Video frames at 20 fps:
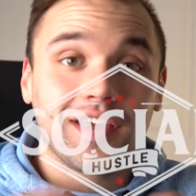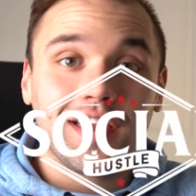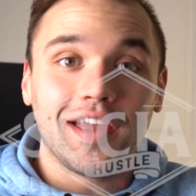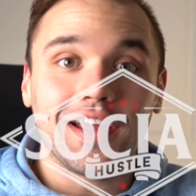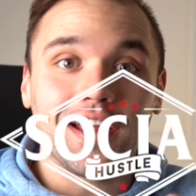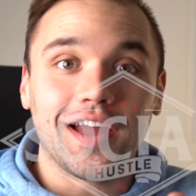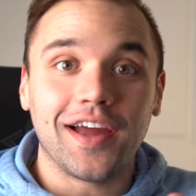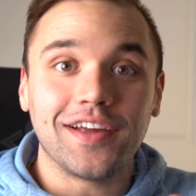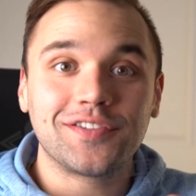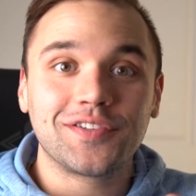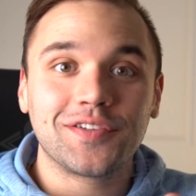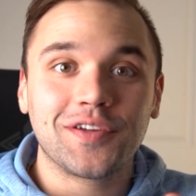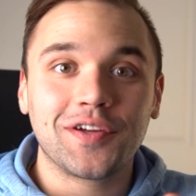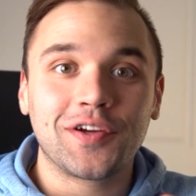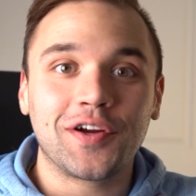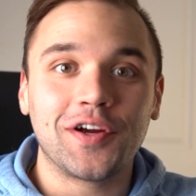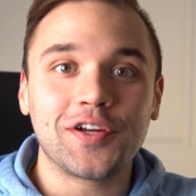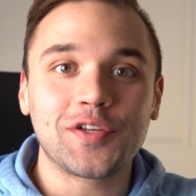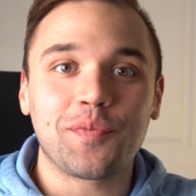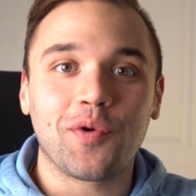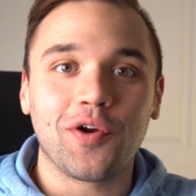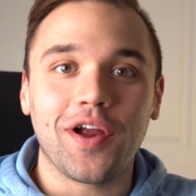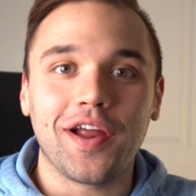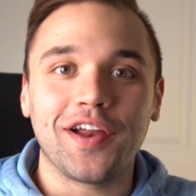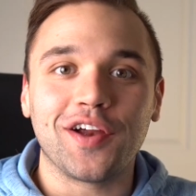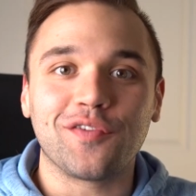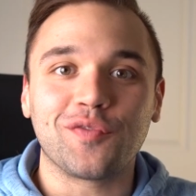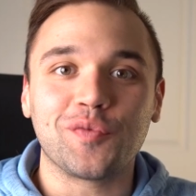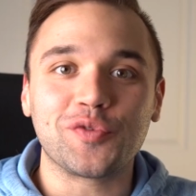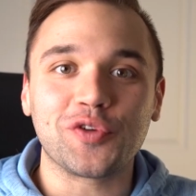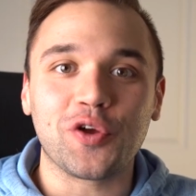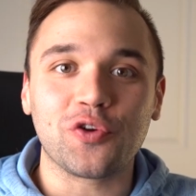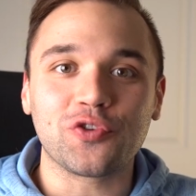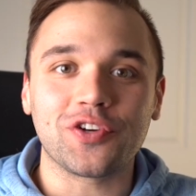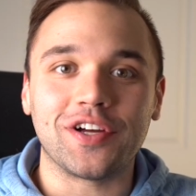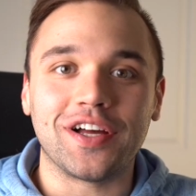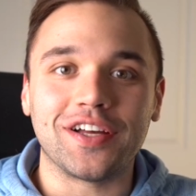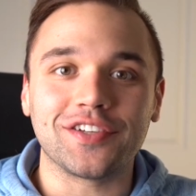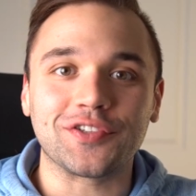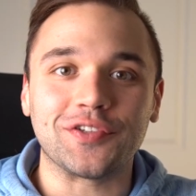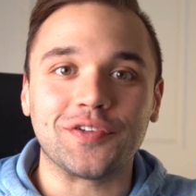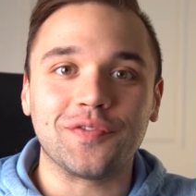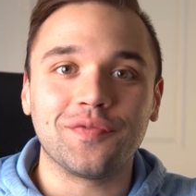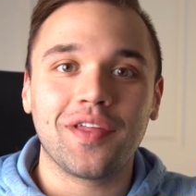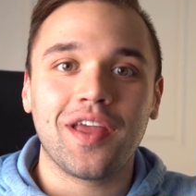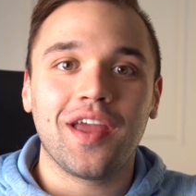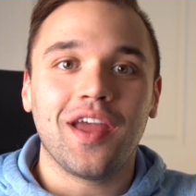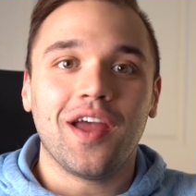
Hey guys, Chris Perrette here from Social Hustle.